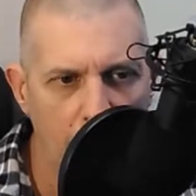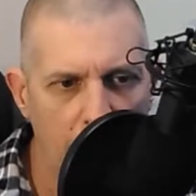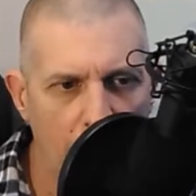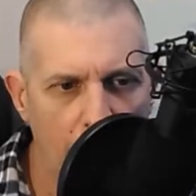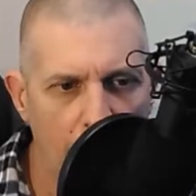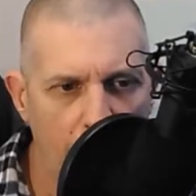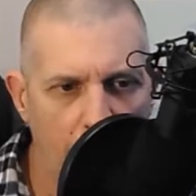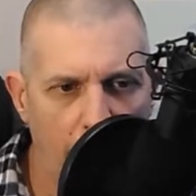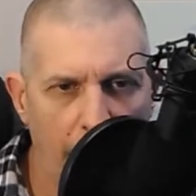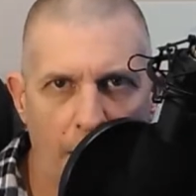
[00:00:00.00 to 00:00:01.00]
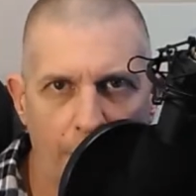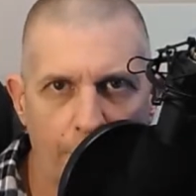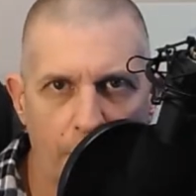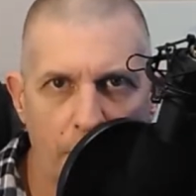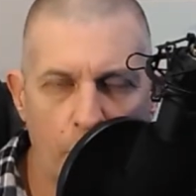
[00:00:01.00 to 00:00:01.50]
So I
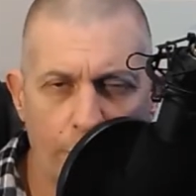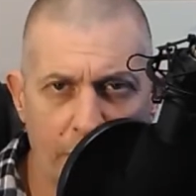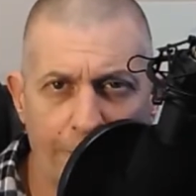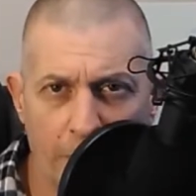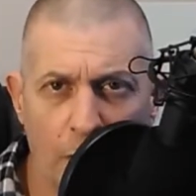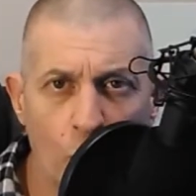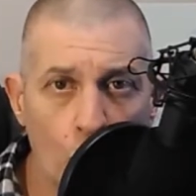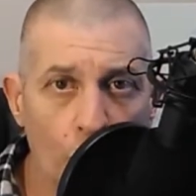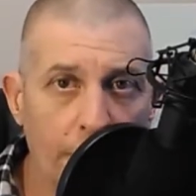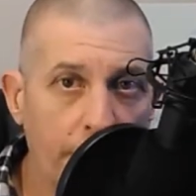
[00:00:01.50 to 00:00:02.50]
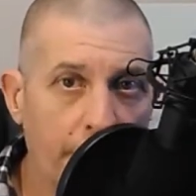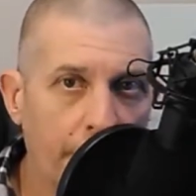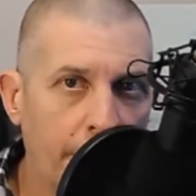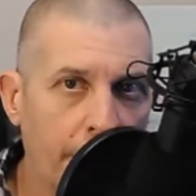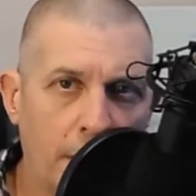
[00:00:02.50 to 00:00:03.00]
have a little bit of a cold,
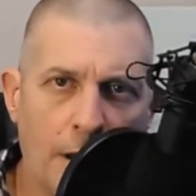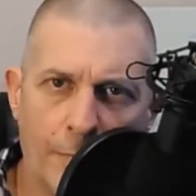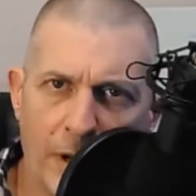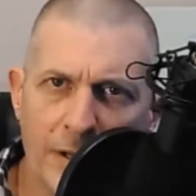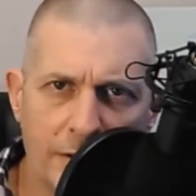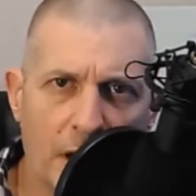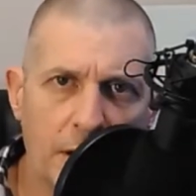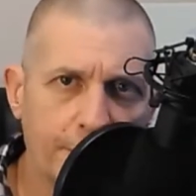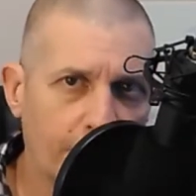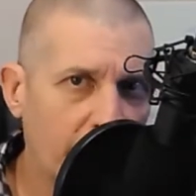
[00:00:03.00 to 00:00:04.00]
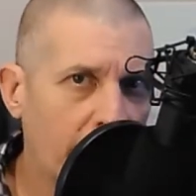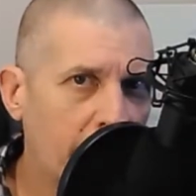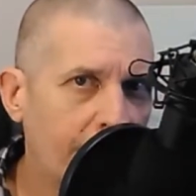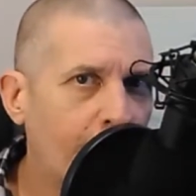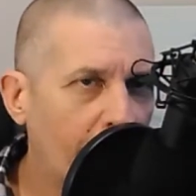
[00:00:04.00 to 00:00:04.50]
and I apologize for
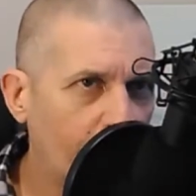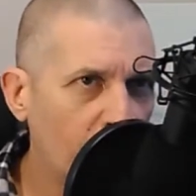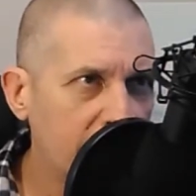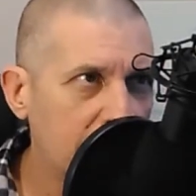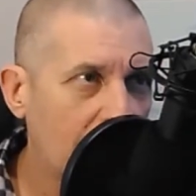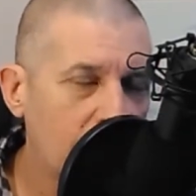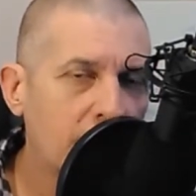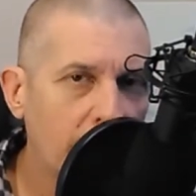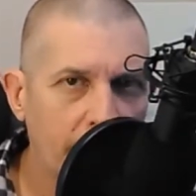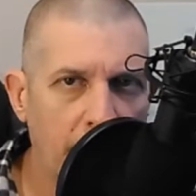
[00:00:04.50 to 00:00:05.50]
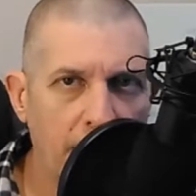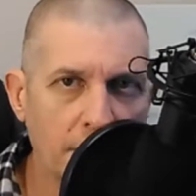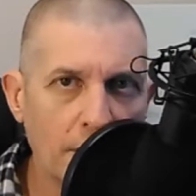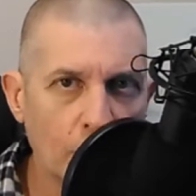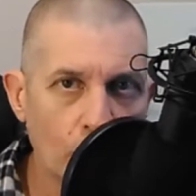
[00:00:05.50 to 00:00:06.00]
that. If my voice sounds like it
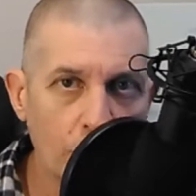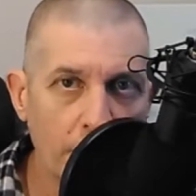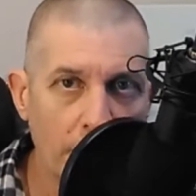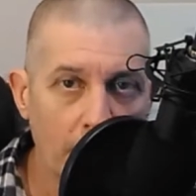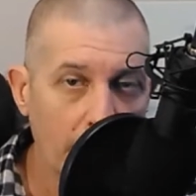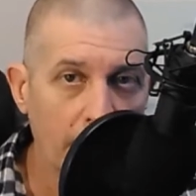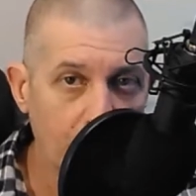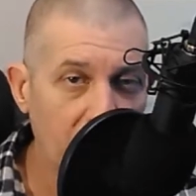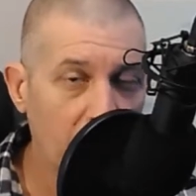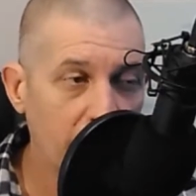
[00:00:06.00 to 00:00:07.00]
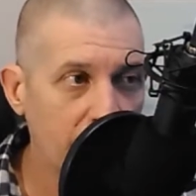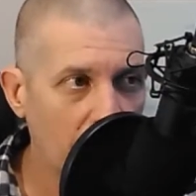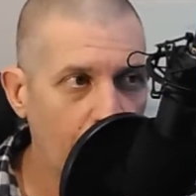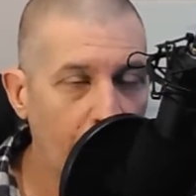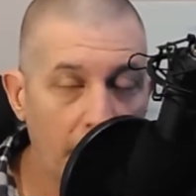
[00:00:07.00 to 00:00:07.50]
has a cold, it's because
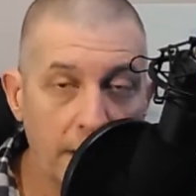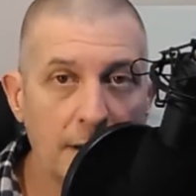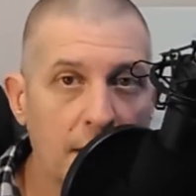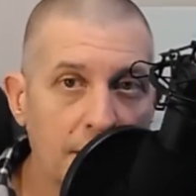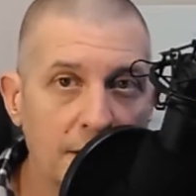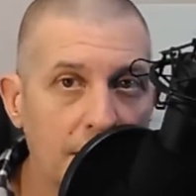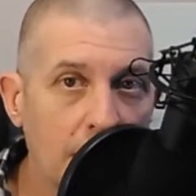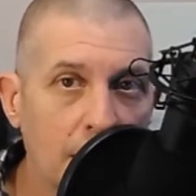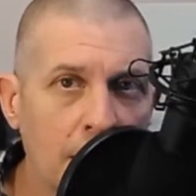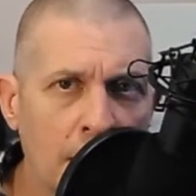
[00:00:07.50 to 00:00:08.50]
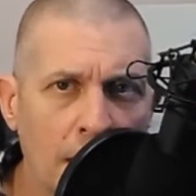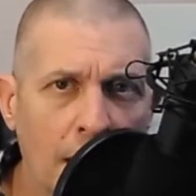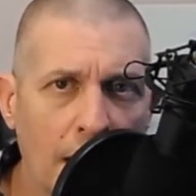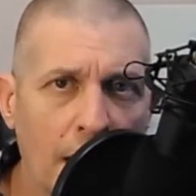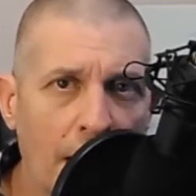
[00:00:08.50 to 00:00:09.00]
I'm back in Tennessee,
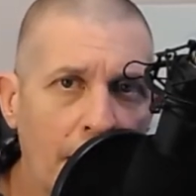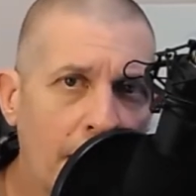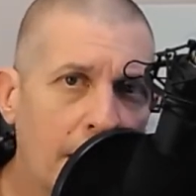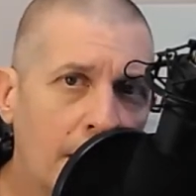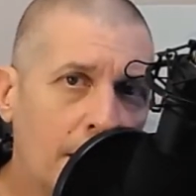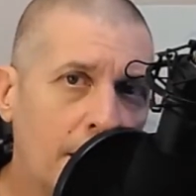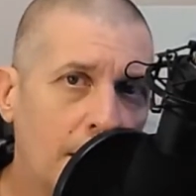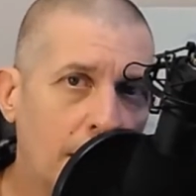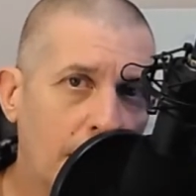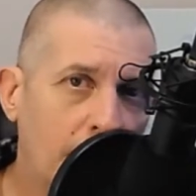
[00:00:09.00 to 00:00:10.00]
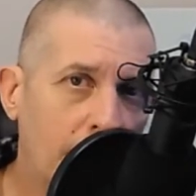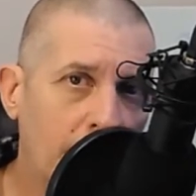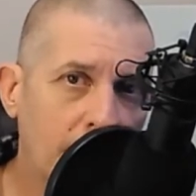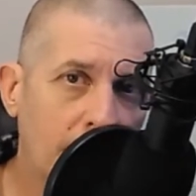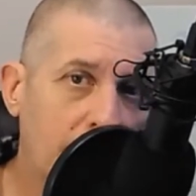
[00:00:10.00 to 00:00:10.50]
and
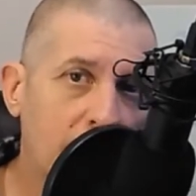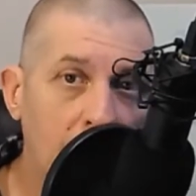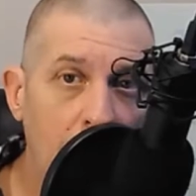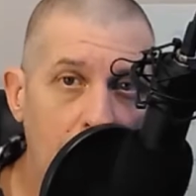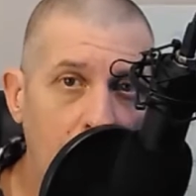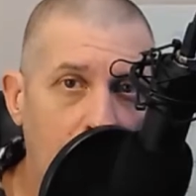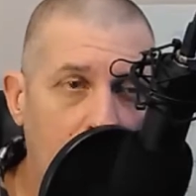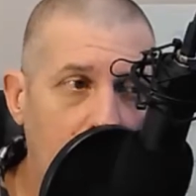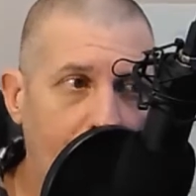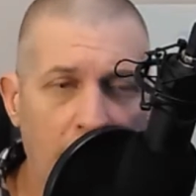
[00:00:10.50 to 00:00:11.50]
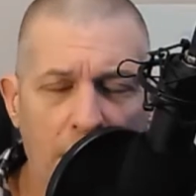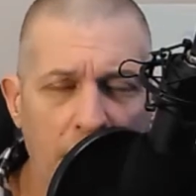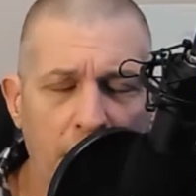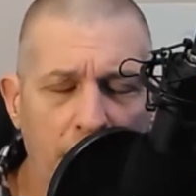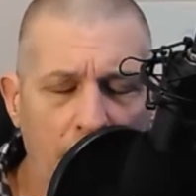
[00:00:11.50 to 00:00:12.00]
in Tennessee,
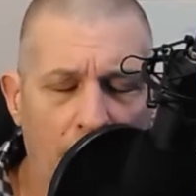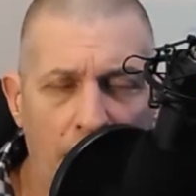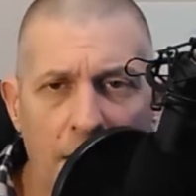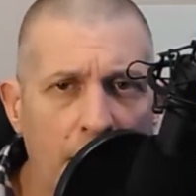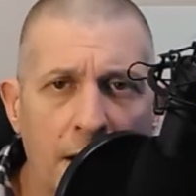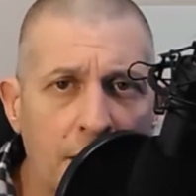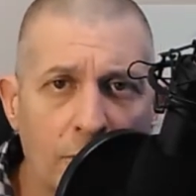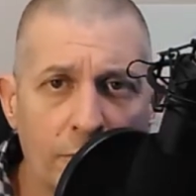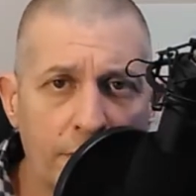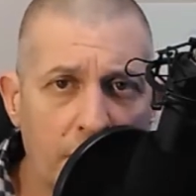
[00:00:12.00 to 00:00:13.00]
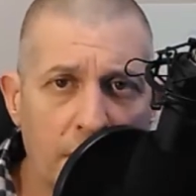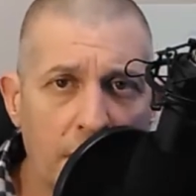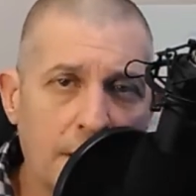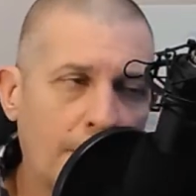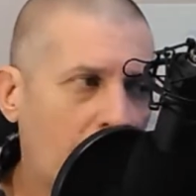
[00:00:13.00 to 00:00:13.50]
apparently I get head colds
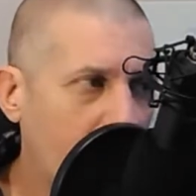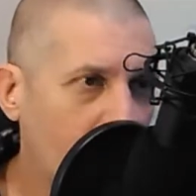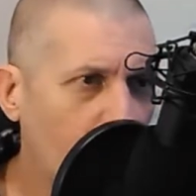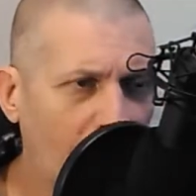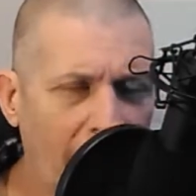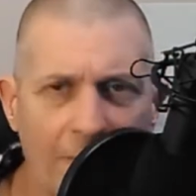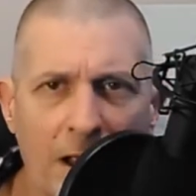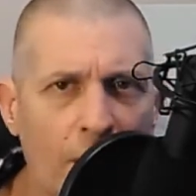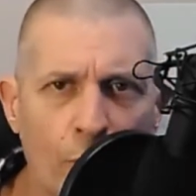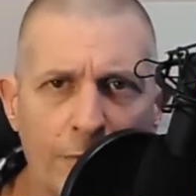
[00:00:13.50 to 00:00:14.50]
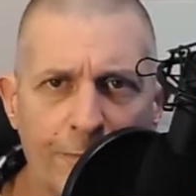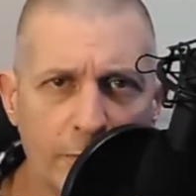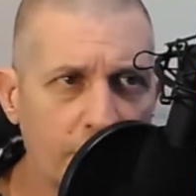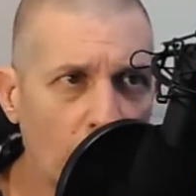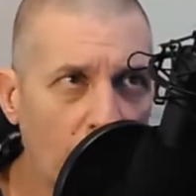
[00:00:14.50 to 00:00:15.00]
again. I don't know. I haven't had one
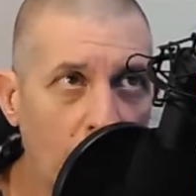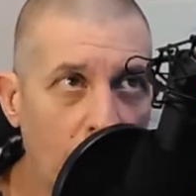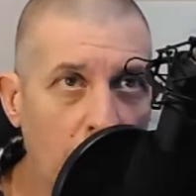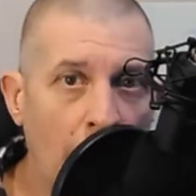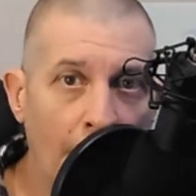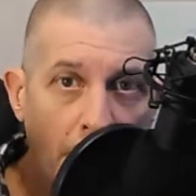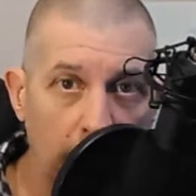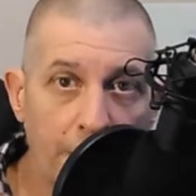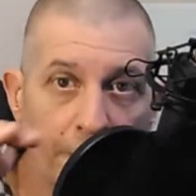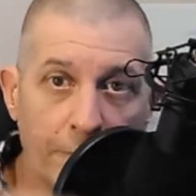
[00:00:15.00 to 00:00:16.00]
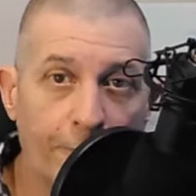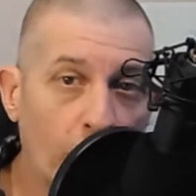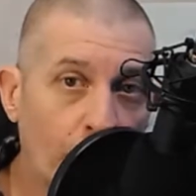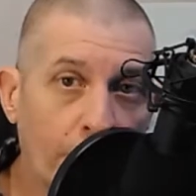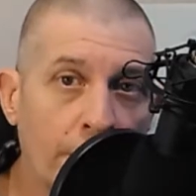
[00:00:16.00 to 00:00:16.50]
for so long living in
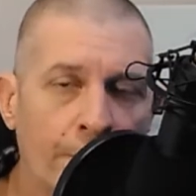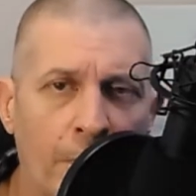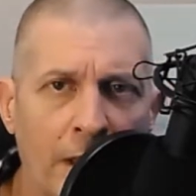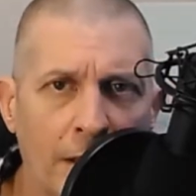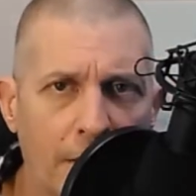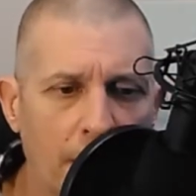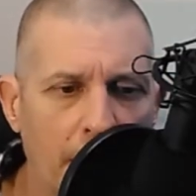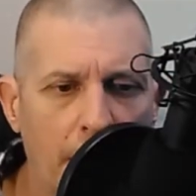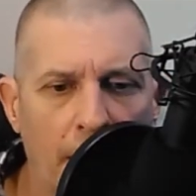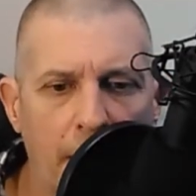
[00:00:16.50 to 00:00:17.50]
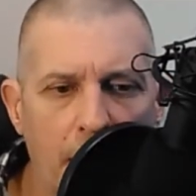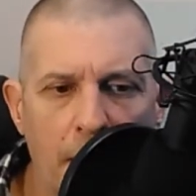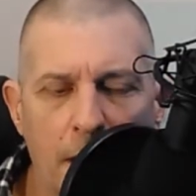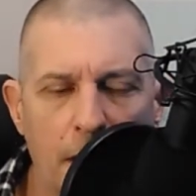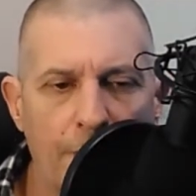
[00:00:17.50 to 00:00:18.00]
Florida that I
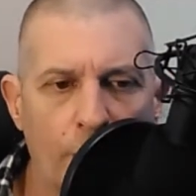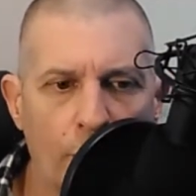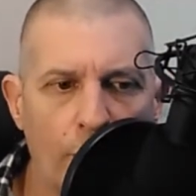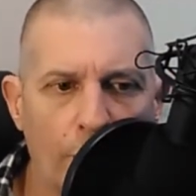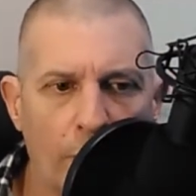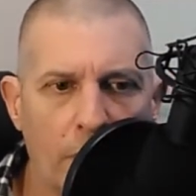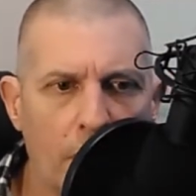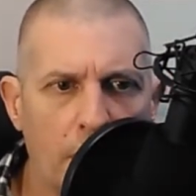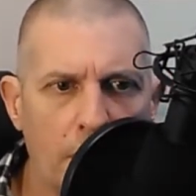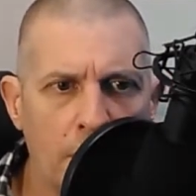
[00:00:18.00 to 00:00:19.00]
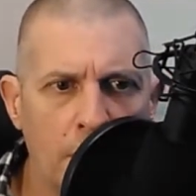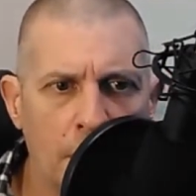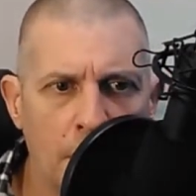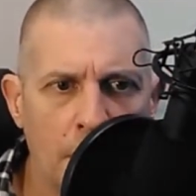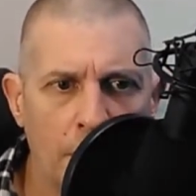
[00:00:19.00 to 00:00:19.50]
can't even recall
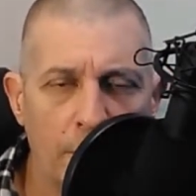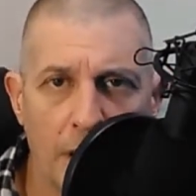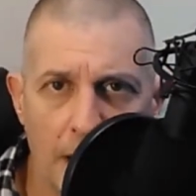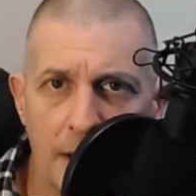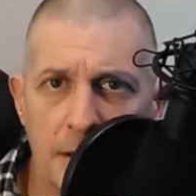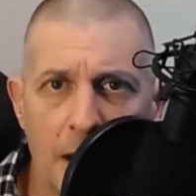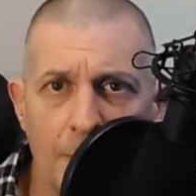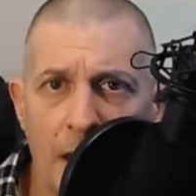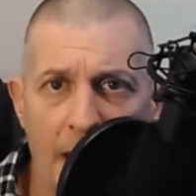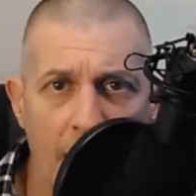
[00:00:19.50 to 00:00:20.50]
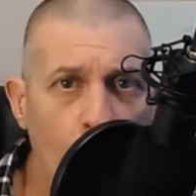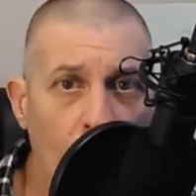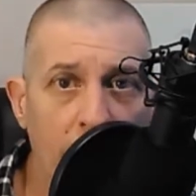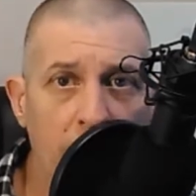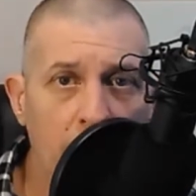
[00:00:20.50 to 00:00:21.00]
the last time I had
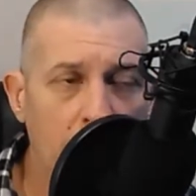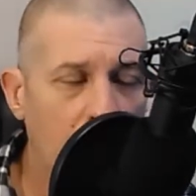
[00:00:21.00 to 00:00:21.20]
one.